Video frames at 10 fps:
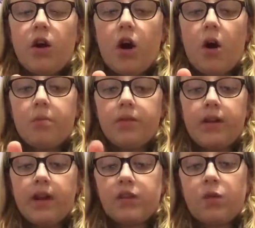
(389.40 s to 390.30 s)
up
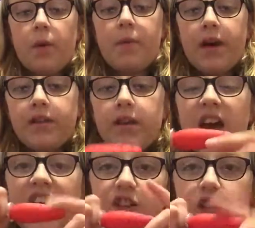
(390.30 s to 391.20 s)
next to her bed,
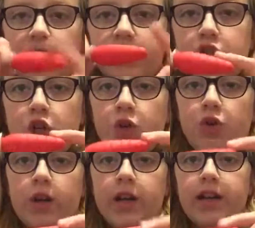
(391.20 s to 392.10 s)
and she has chewed
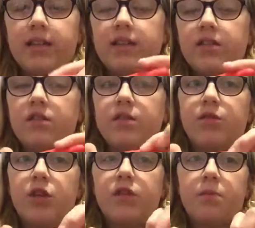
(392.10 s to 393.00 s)
on it. This is
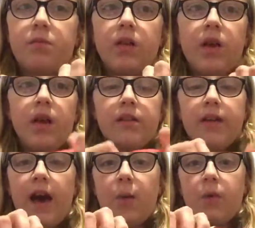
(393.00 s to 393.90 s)
just to
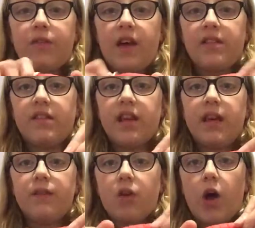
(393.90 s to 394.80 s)
help with their
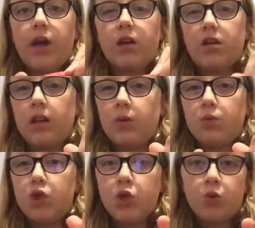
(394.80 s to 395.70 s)
teeth, like
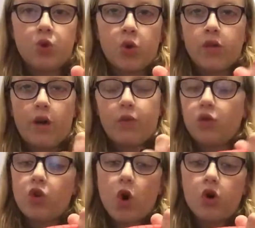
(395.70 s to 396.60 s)
little chew toys are for
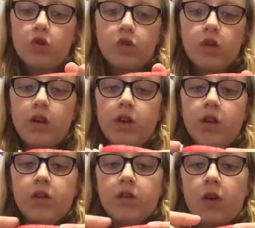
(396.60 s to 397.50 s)
dogs.
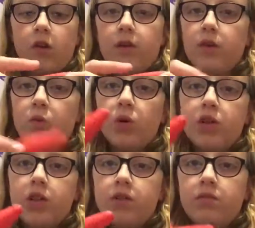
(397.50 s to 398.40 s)
So it's
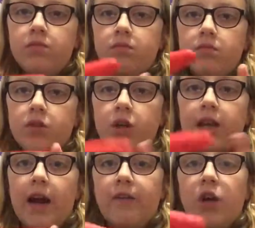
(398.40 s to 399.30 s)
wooden. You don't